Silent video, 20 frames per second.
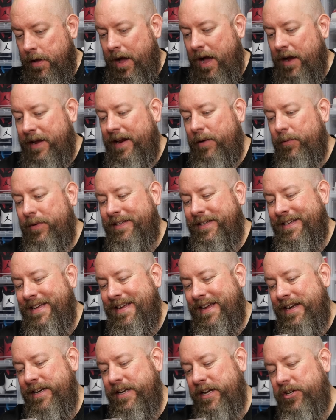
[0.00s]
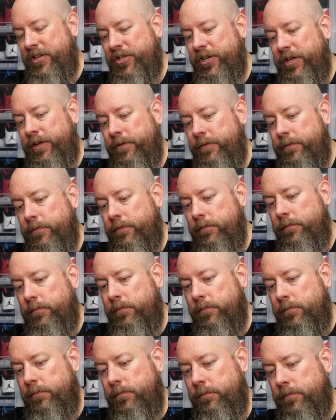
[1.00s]
I kind of want to see condition.
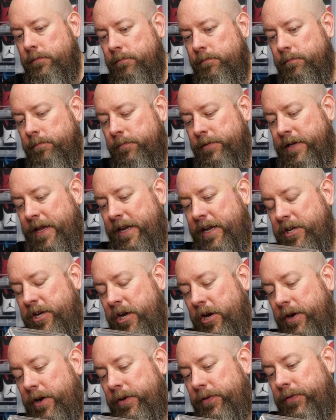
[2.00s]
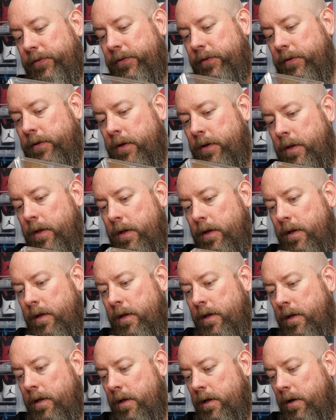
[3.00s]
Kind of curious.
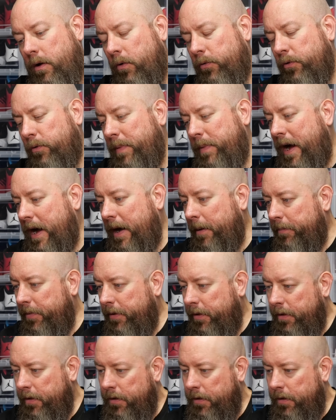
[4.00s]
Older pop.